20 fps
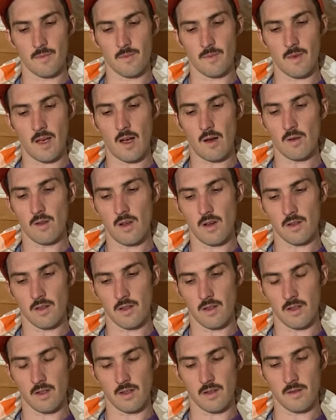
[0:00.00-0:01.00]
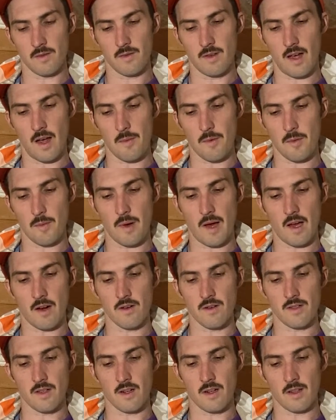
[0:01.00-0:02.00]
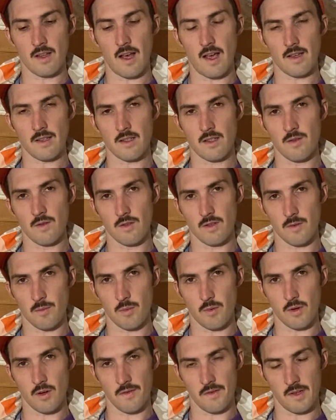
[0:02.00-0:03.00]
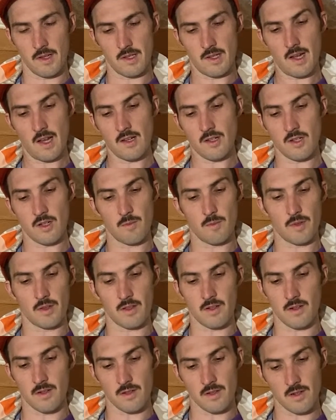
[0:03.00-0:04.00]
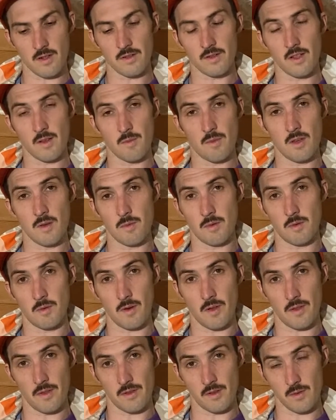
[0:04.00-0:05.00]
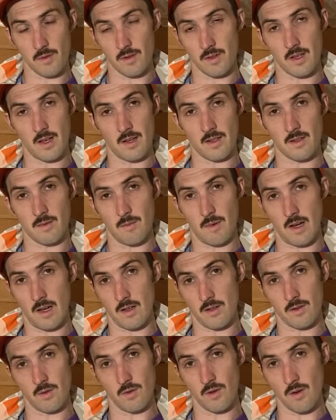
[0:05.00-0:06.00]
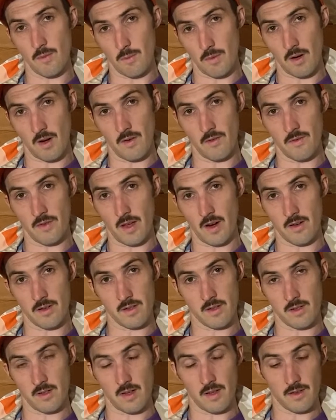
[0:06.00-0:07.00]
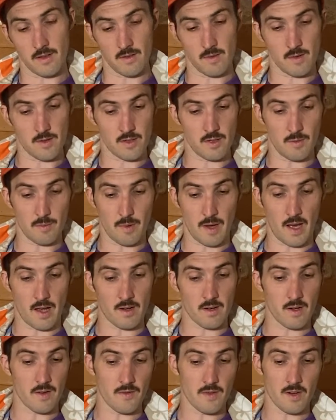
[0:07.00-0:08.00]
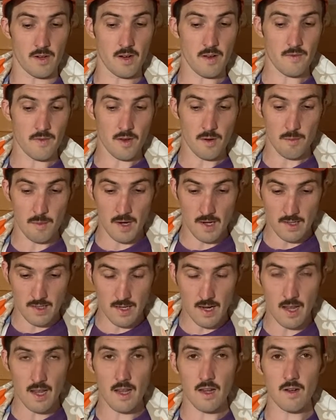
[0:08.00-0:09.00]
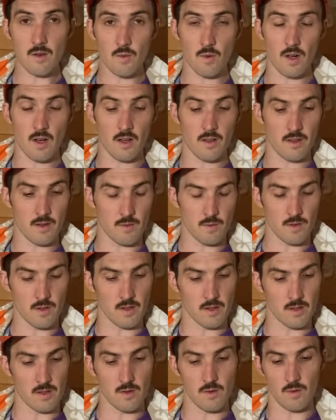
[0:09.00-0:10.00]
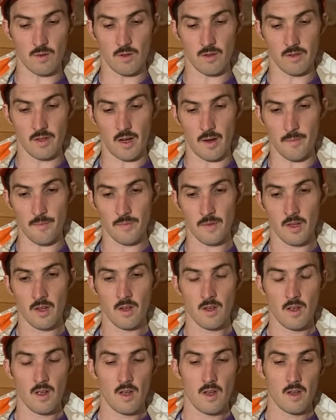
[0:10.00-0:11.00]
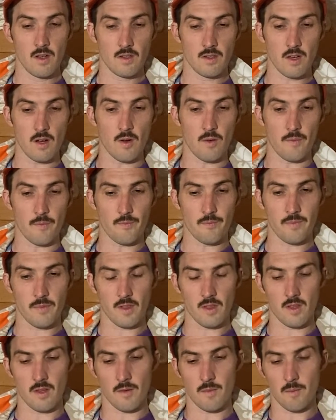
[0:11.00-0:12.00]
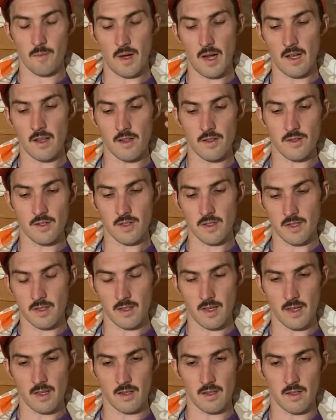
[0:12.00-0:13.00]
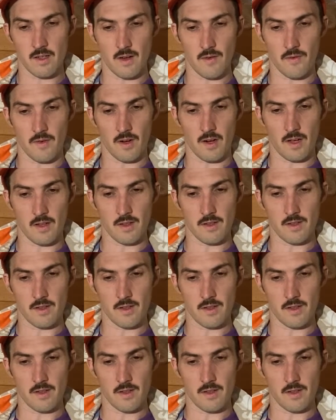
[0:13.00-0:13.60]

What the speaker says: how long the hybrid battery is going to last you is a point of contention. But there are certainly people with 200,000 miles or above that are still on the original battery. If they're maintained well, they really do hold up. So the mileage is slightly different on the